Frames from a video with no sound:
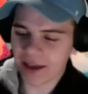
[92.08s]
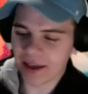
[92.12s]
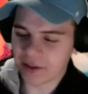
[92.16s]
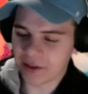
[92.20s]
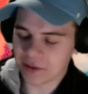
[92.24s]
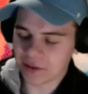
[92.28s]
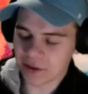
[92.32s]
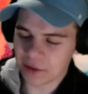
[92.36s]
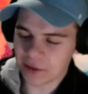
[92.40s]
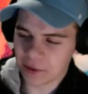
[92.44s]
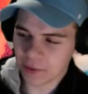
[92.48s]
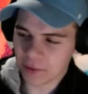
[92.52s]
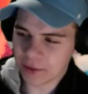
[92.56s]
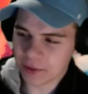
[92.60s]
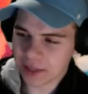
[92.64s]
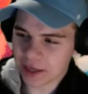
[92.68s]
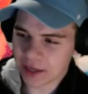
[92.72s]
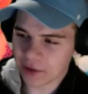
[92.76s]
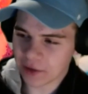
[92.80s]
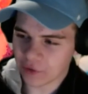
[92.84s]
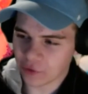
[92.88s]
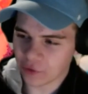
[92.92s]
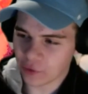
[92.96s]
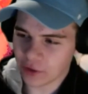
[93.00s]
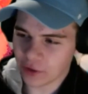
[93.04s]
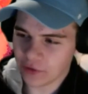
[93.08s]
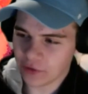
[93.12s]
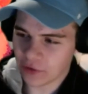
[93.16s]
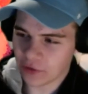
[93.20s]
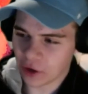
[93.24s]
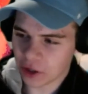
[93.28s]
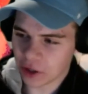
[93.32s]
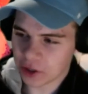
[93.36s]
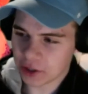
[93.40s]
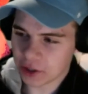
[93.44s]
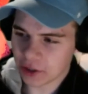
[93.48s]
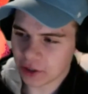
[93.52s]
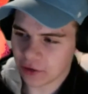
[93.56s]
there was like a free
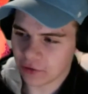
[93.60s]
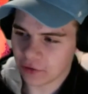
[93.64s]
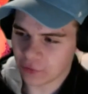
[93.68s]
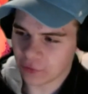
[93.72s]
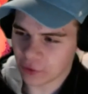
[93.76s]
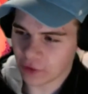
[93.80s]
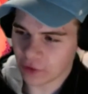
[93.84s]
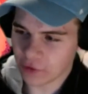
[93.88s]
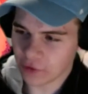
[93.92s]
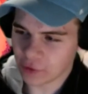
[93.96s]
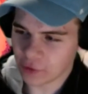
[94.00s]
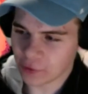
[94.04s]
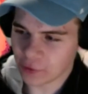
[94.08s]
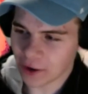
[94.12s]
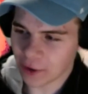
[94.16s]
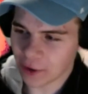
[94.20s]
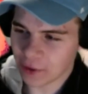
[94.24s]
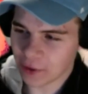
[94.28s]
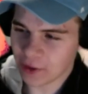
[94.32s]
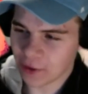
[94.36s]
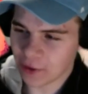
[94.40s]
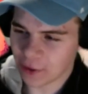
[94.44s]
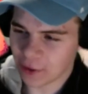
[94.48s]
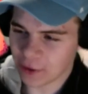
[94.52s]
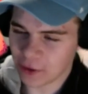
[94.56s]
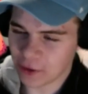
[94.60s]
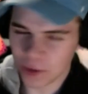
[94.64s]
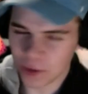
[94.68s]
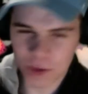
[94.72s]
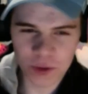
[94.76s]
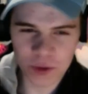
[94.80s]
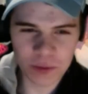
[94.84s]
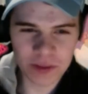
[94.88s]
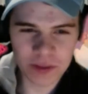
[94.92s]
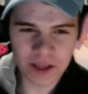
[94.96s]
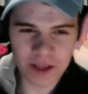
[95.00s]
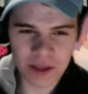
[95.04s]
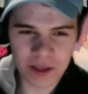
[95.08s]
version of Rough and Rowdy on
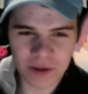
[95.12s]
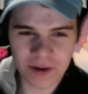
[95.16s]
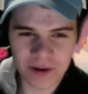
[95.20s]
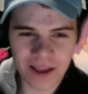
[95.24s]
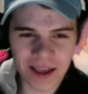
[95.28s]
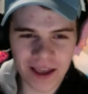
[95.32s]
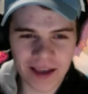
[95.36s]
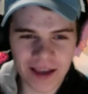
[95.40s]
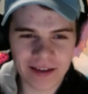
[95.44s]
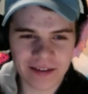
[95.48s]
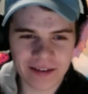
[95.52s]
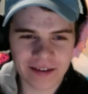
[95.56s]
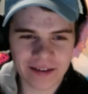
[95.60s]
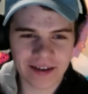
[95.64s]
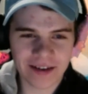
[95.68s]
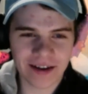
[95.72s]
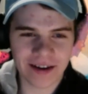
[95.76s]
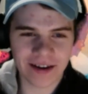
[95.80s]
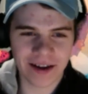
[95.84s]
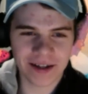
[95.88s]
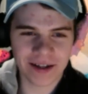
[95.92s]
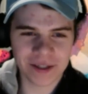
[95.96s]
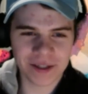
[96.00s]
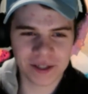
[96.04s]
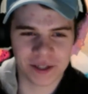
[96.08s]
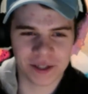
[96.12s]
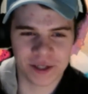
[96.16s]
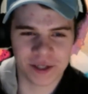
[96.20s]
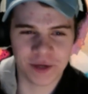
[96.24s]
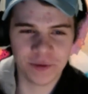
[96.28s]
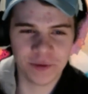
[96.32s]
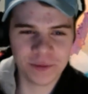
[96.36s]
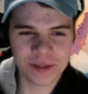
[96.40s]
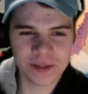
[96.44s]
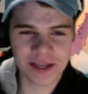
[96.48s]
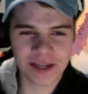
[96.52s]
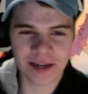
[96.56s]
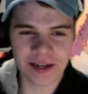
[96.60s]
YouTube the other day, and I just
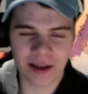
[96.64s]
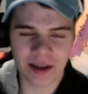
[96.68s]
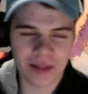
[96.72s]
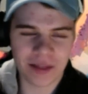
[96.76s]
tuned in.